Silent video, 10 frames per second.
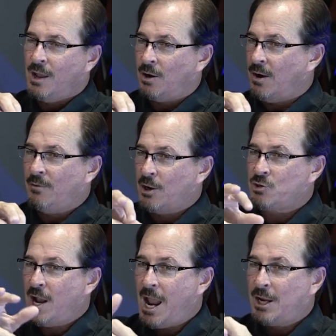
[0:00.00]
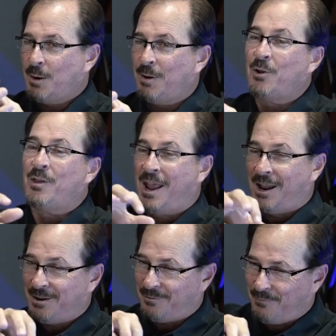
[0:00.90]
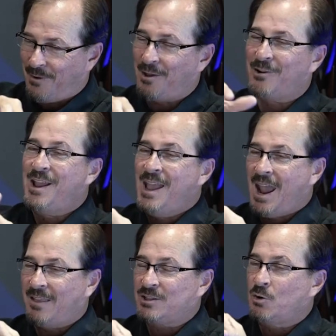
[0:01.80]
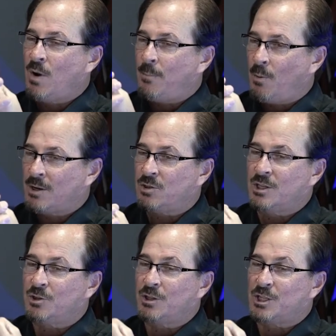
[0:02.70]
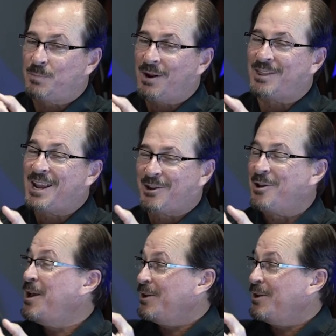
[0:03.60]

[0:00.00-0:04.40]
I don't have an extra hand here, but you know, the hand of the Father, hand of the Son, wrap around so the, so the Spirit. Thank you.